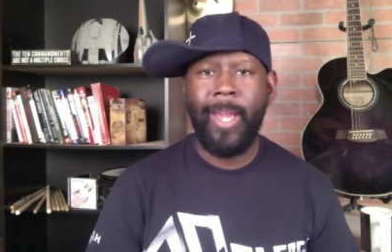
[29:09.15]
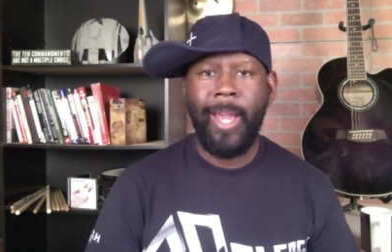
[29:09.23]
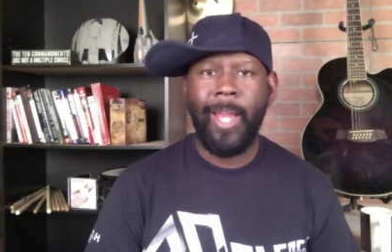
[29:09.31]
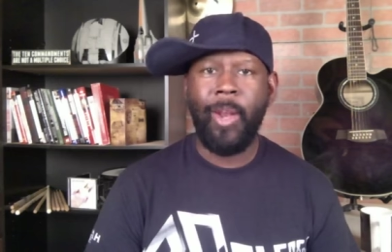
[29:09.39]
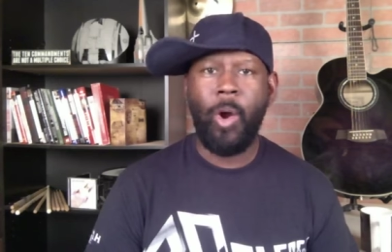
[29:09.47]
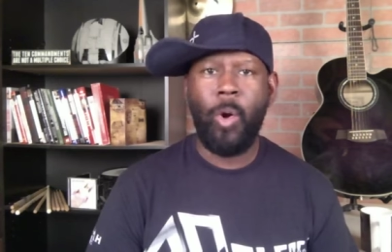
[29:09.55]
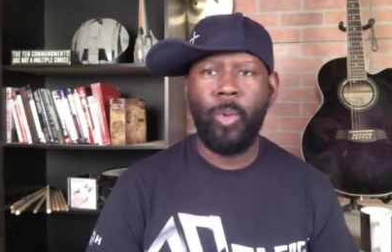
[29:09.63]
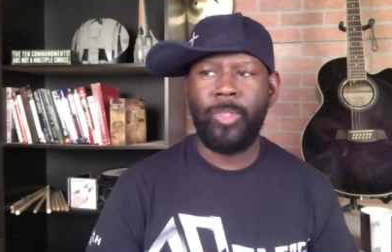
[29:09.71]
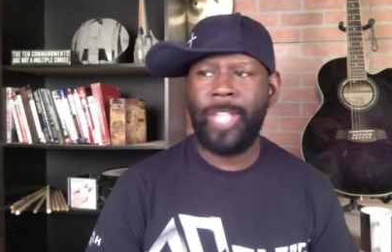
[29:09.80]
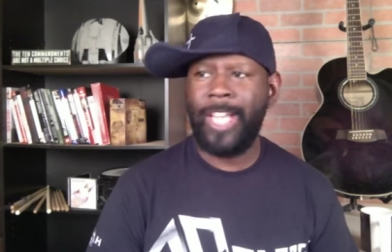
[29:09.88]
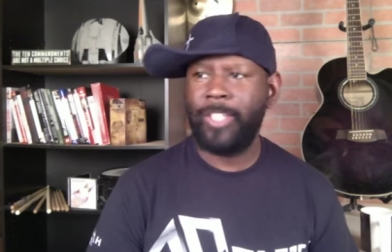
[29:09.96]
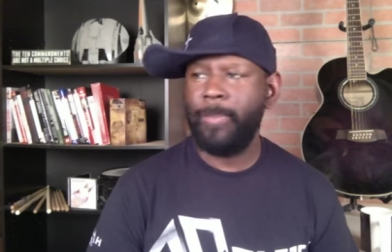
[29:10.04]
in the Old
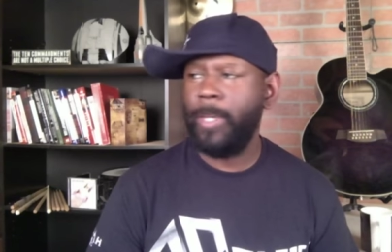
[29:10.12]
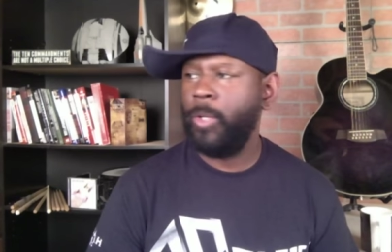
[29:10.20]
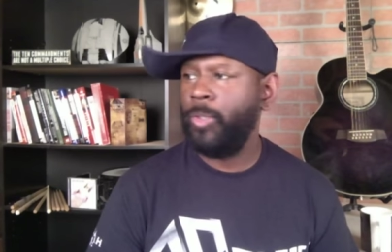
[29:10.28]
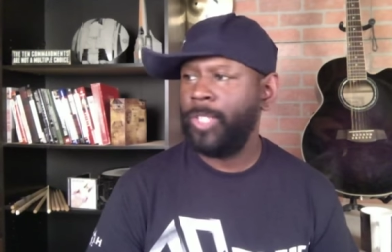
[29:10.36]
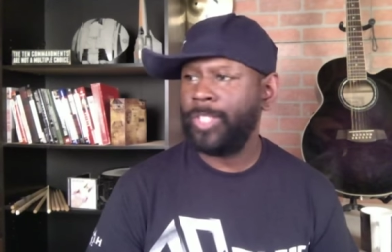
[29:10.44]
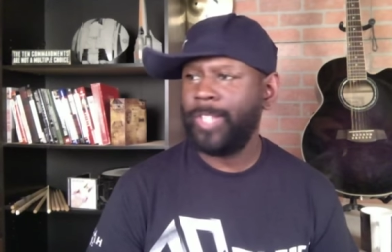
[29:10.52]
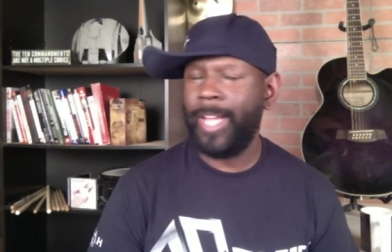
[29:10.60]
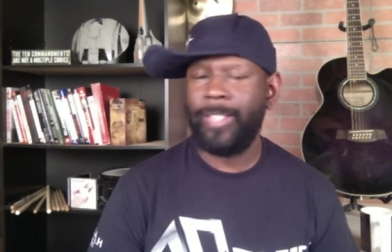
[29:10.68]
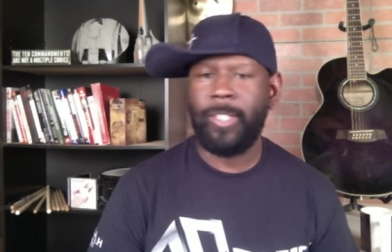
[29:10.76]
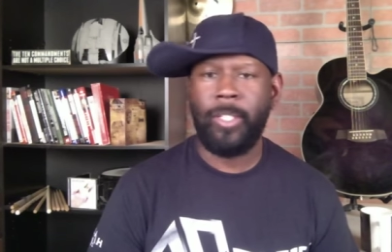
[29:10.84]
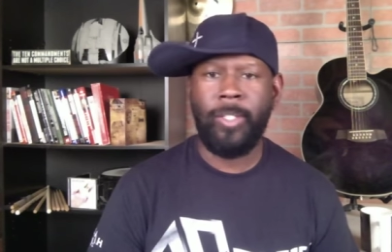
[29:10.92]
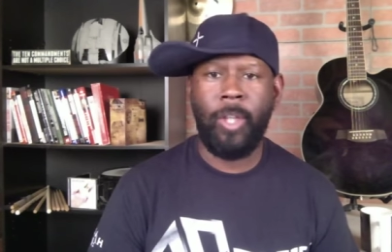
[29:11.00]
Testament who just likes
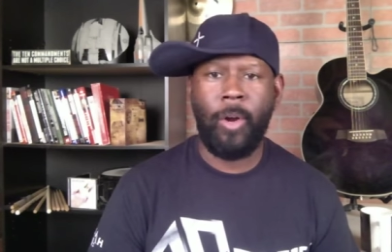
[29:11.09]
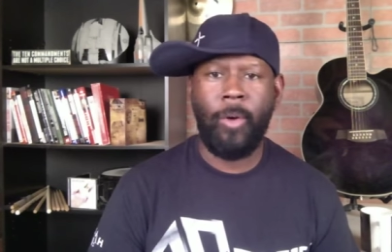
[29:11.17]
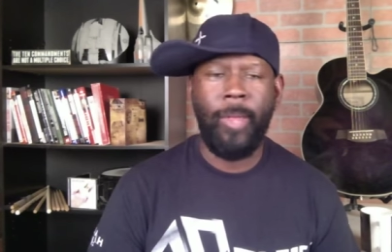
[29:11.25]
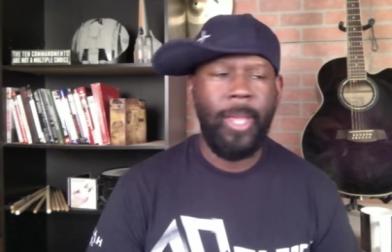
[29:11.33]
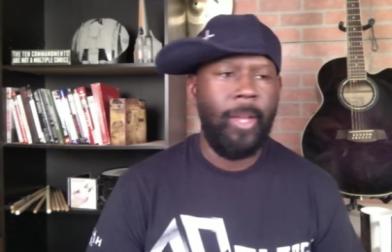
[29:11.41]
to, you know,